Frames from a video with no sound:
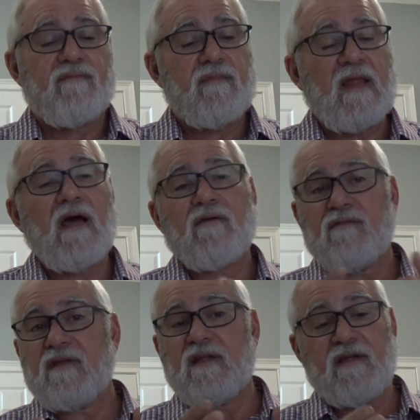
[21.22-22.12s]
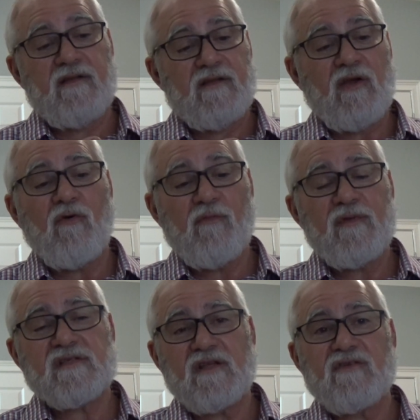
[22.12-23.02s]
now, don't
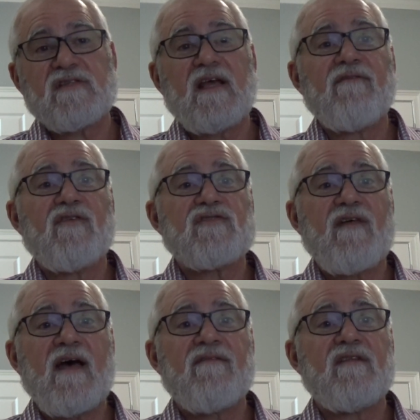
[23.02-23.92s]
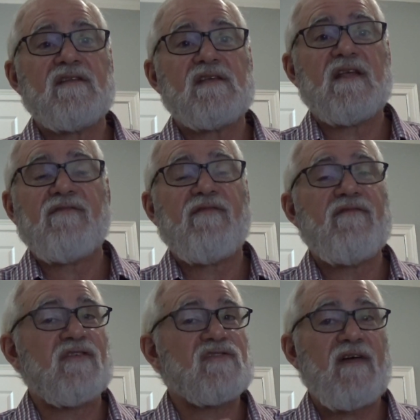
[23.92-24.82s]
misunderstand verse 5 and if
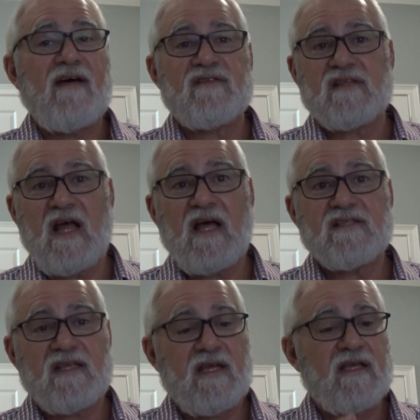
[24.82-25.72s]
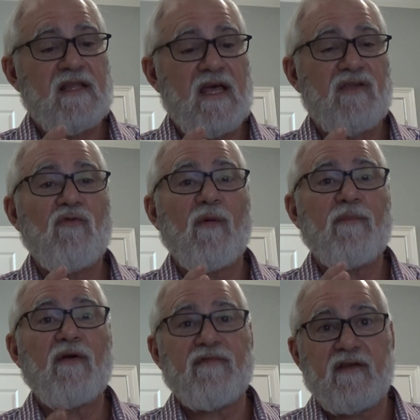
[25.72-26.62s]
verse 5 is not saying that you are
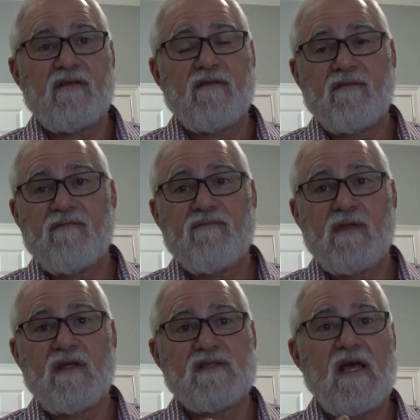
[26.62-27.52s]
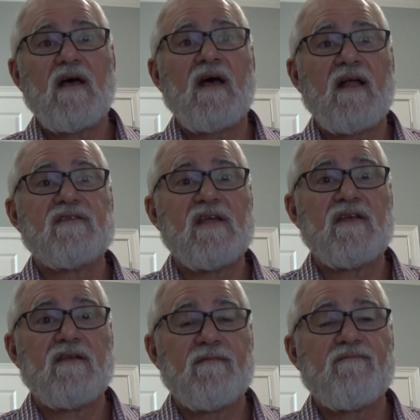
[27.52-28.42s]
perfect, because I'll tell
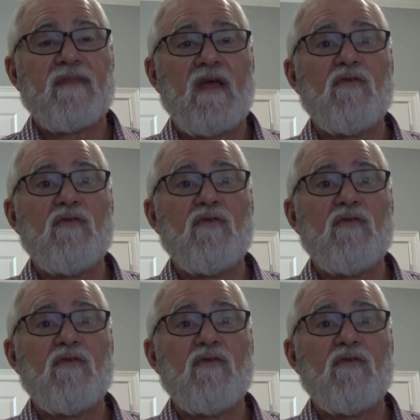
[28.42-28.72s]
you that